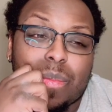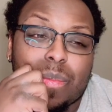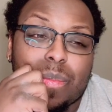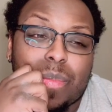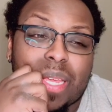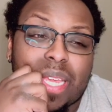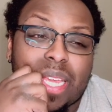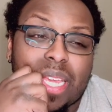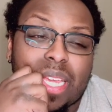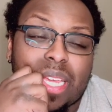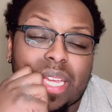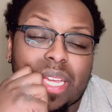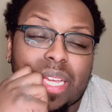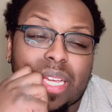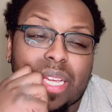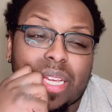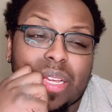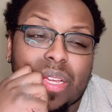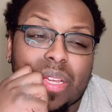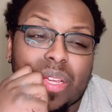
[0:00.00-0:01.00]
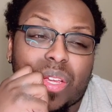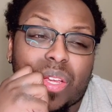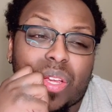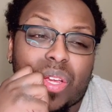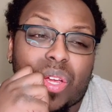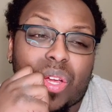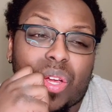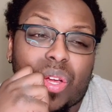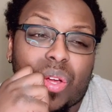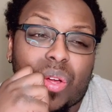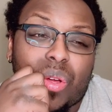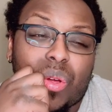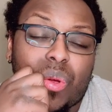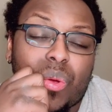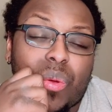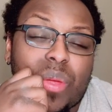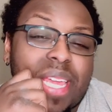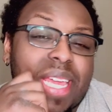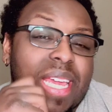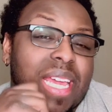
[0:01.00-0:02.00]
being
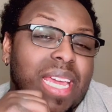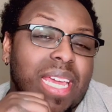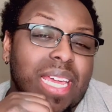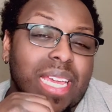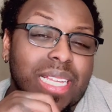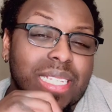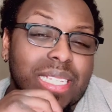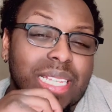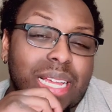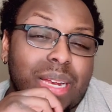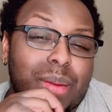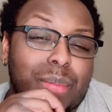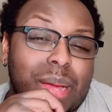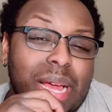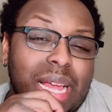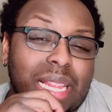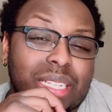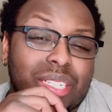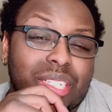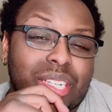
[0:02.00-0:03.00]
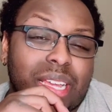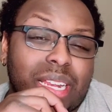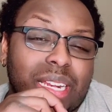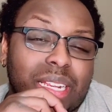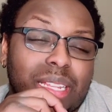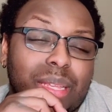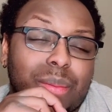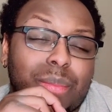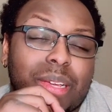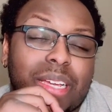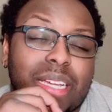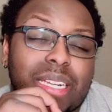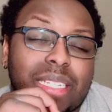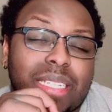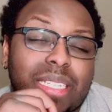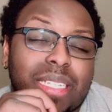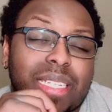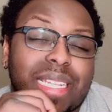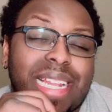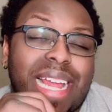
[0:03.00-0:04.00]
who he is unapologetically, because
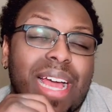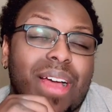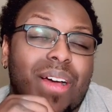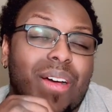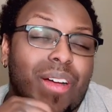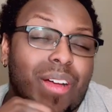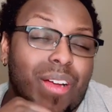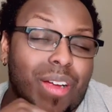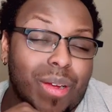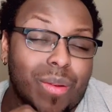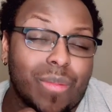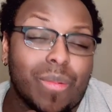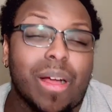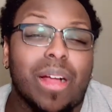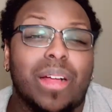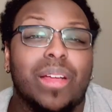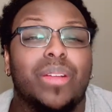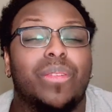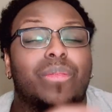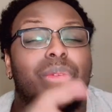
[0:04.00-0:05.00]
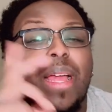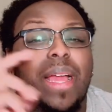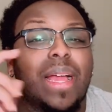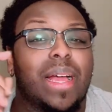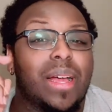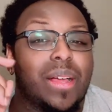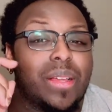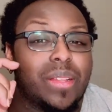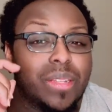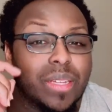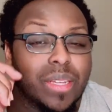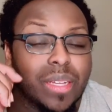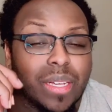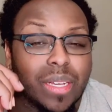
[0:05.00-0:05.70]
it's not hard walking around